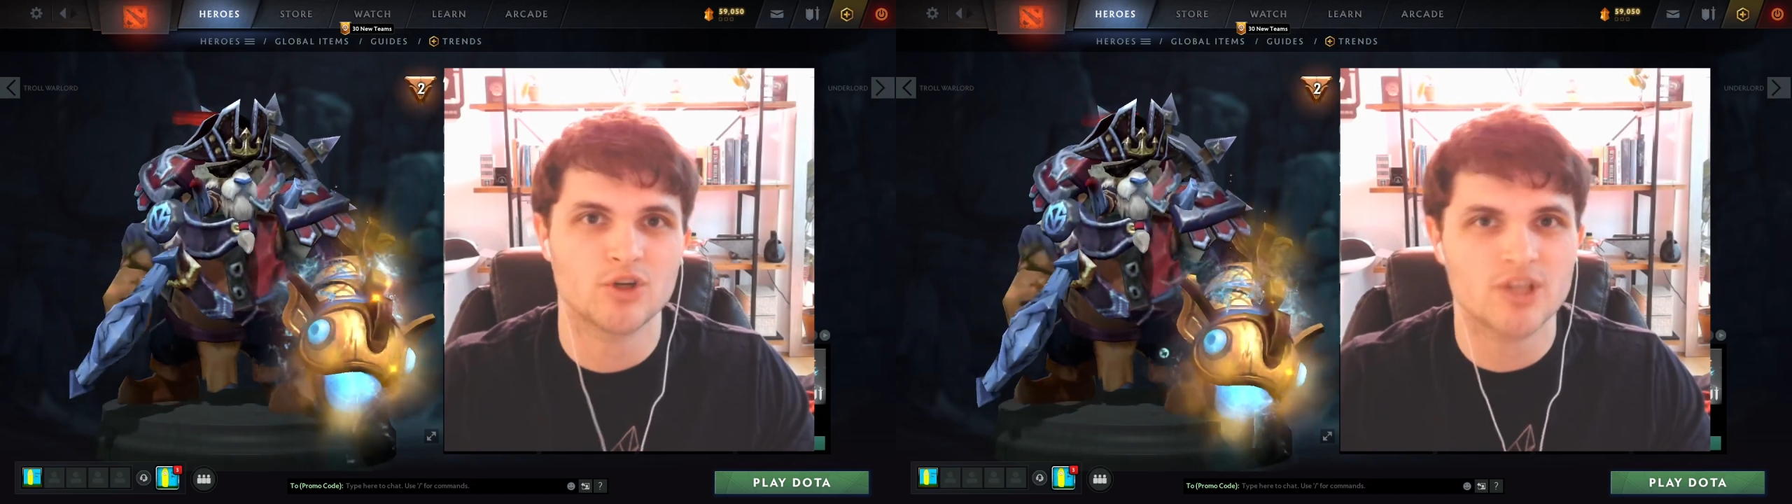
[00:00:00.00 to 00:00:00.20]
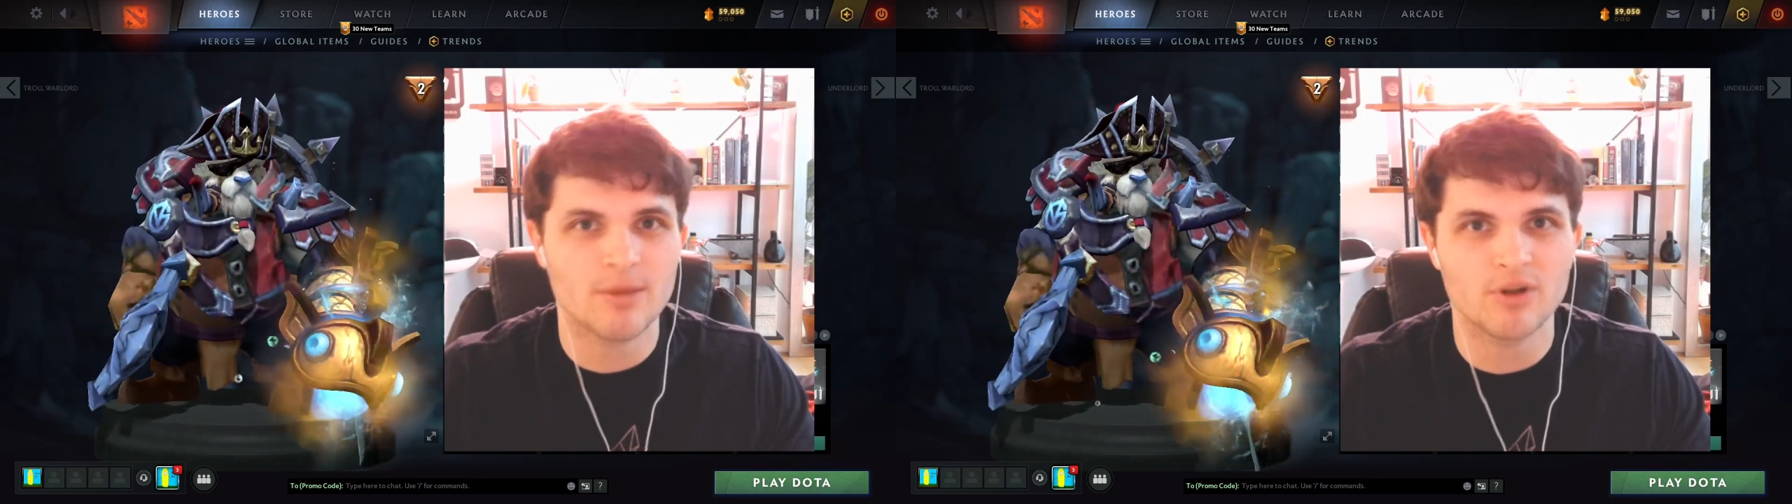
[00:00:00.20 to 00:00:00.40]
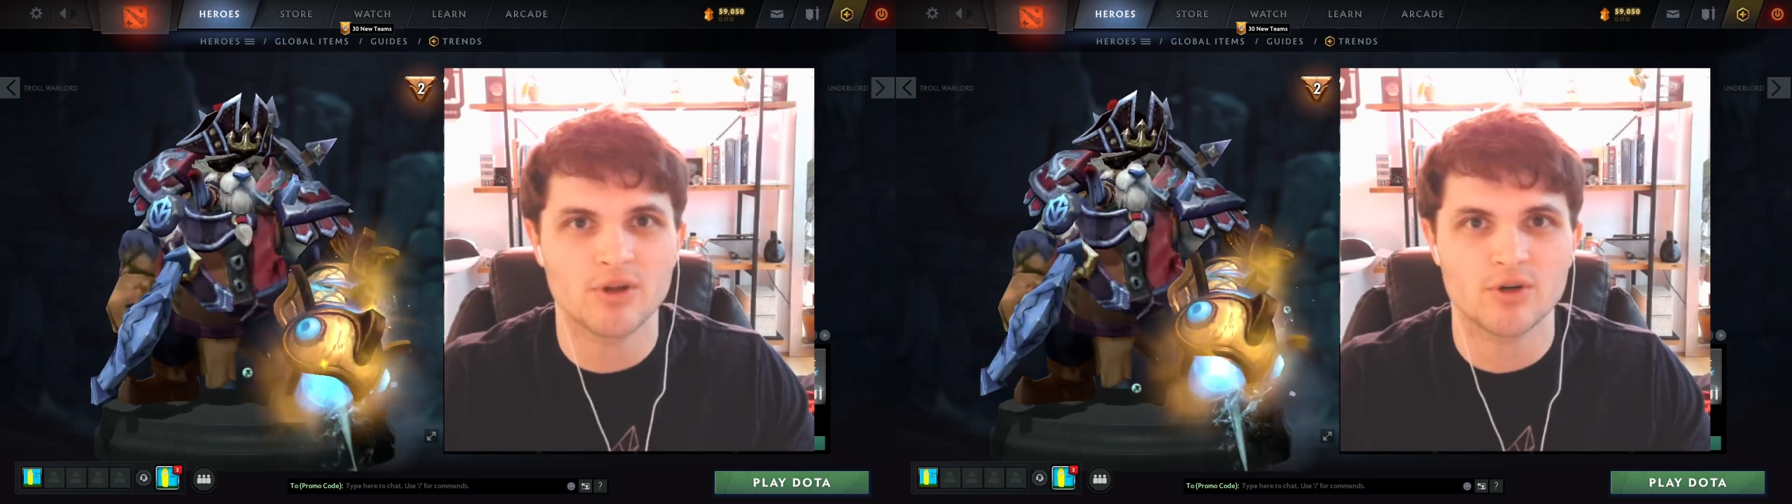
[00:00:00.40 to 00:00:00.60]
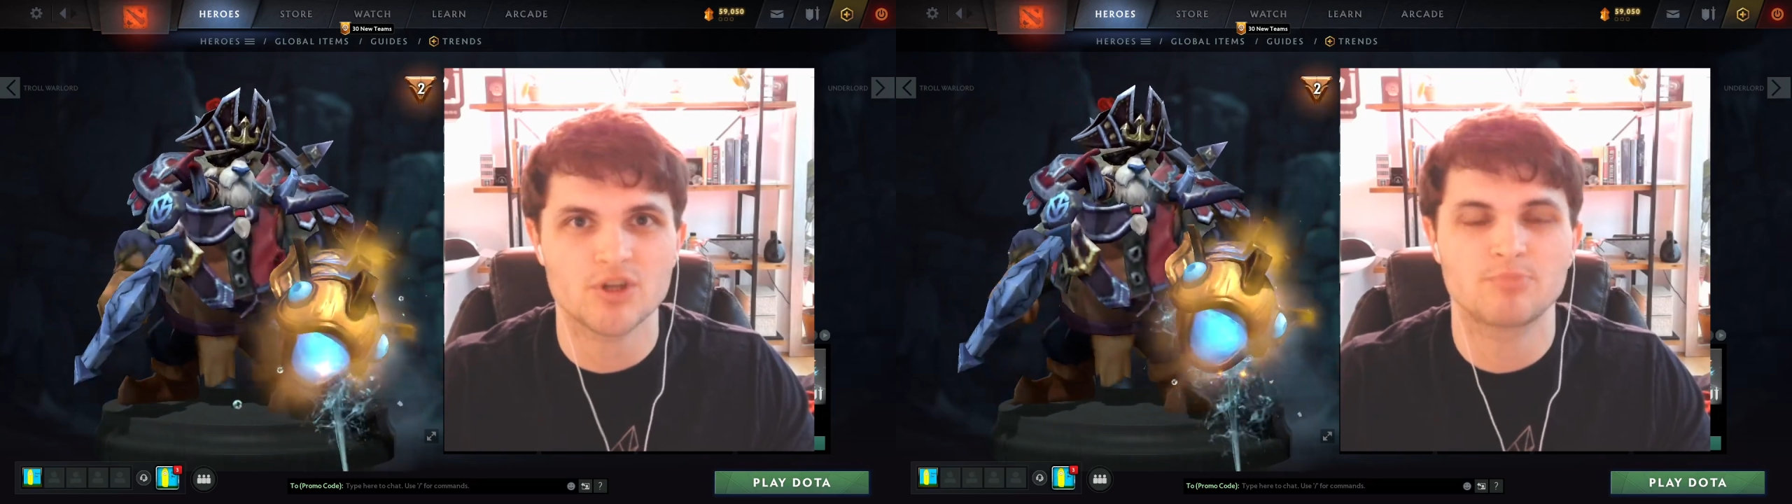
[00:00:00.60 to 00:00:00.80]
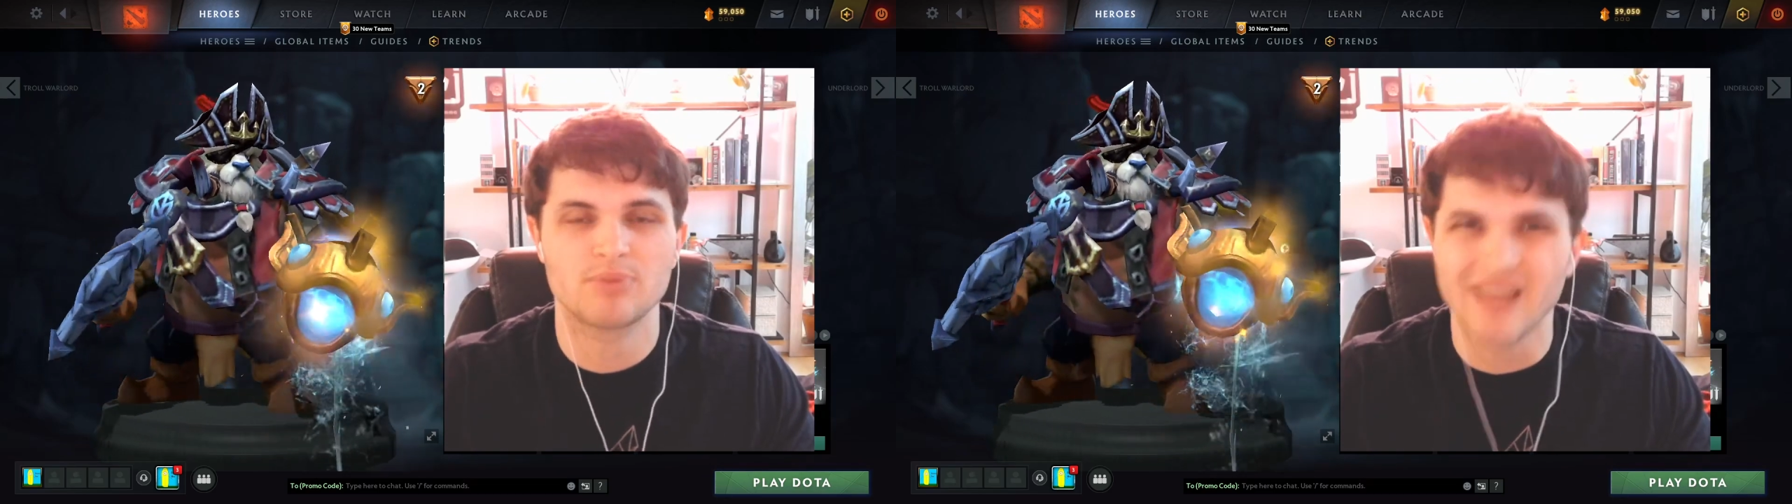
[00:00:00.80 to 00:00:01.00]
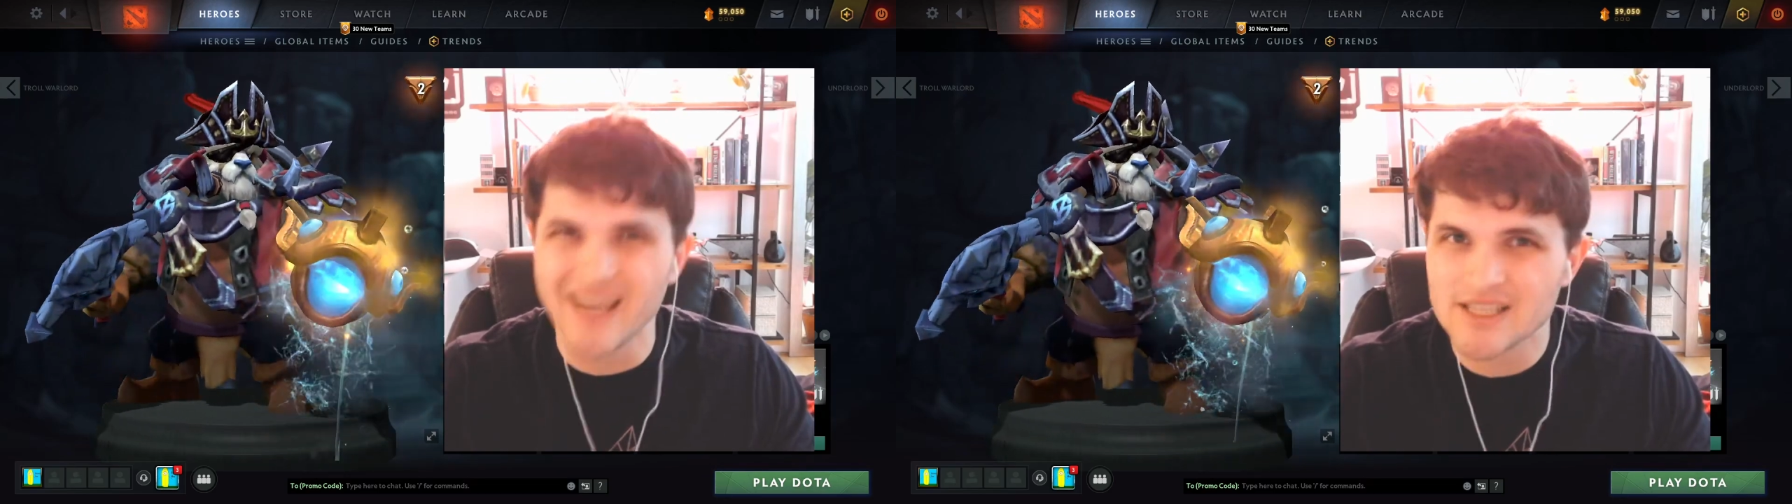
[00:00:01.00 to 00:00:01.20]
similar play